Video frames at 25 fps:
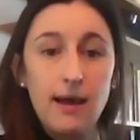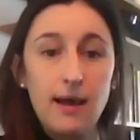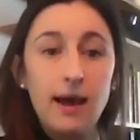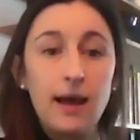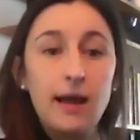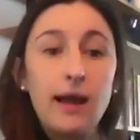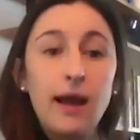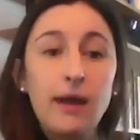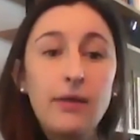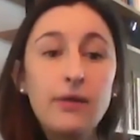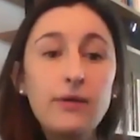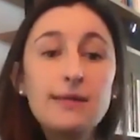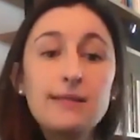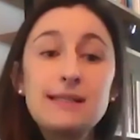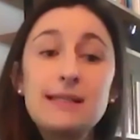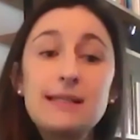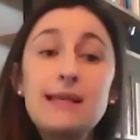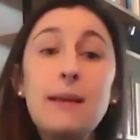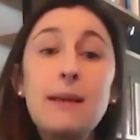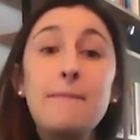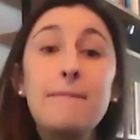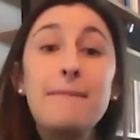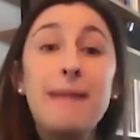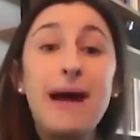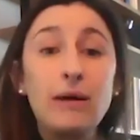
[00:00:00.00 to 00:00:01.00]
Another is the
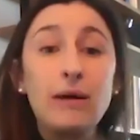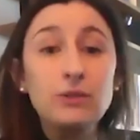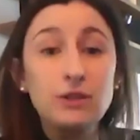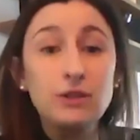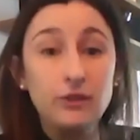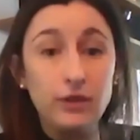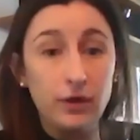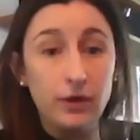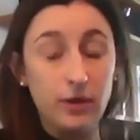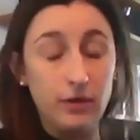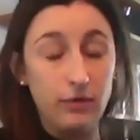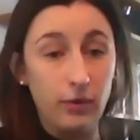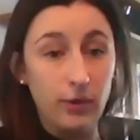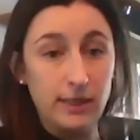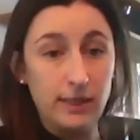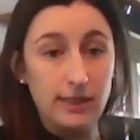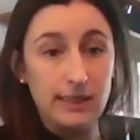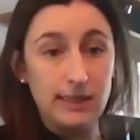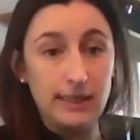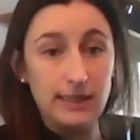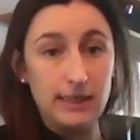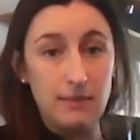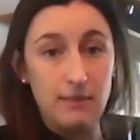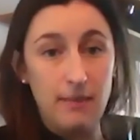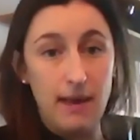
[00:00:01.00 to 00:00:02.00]
amount of your invoice
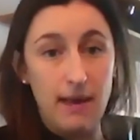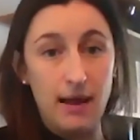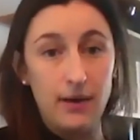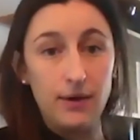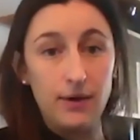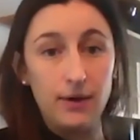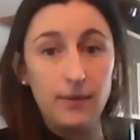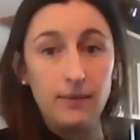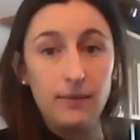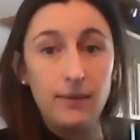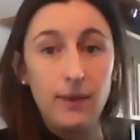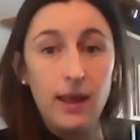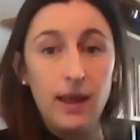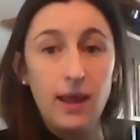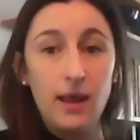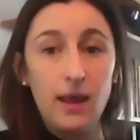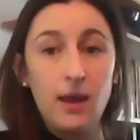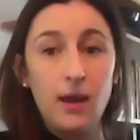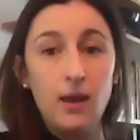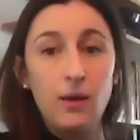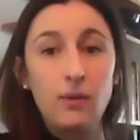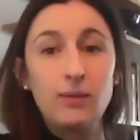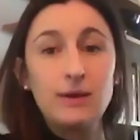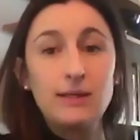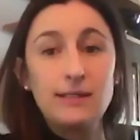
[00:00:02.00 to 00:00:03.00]
doesn't matter.
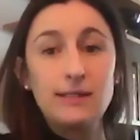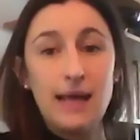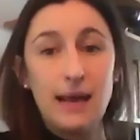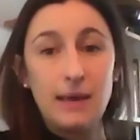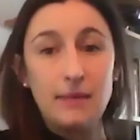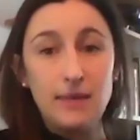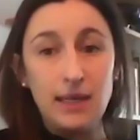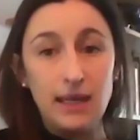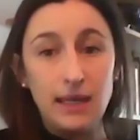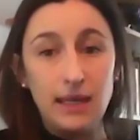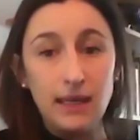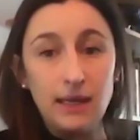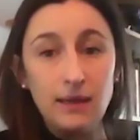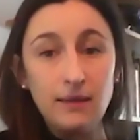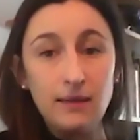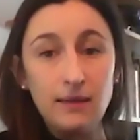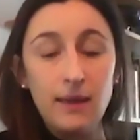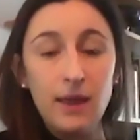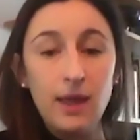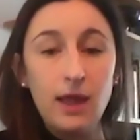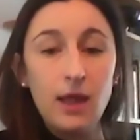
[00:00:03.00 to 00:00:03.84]
What does that mean?